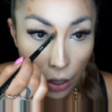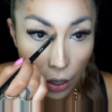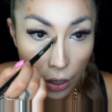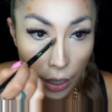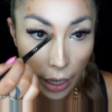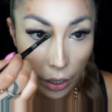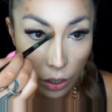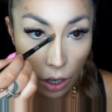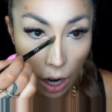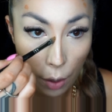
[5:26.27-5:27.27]
take your
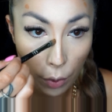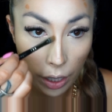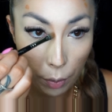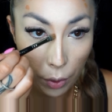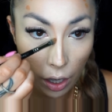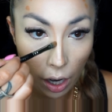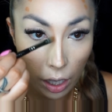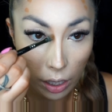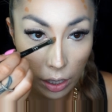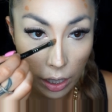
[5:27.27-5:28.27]
time with it
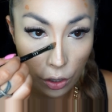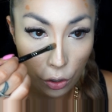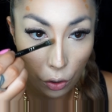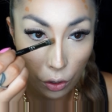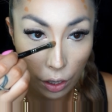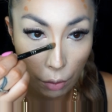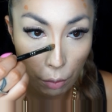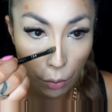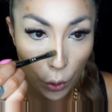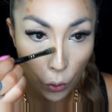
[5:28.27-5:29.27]
because it does
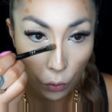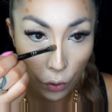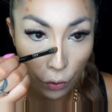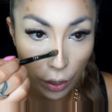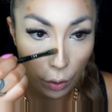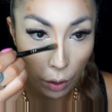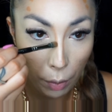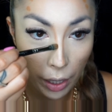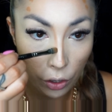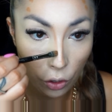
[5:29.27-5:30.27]
move. You really want to
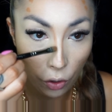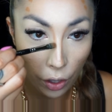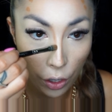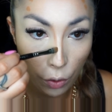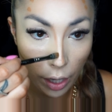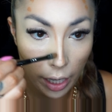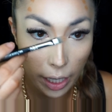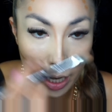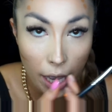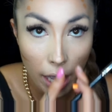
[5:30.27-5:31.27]
make sure that you get
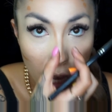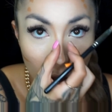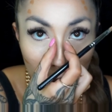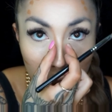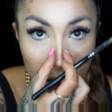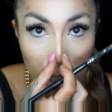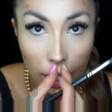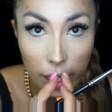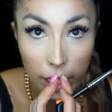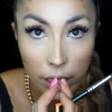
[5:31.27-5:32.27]
it
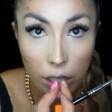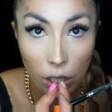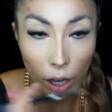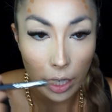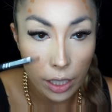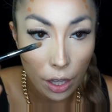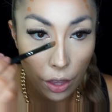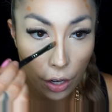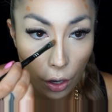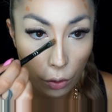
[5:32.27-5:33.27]
inside
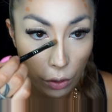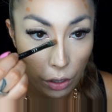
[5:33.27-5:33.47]
the nose.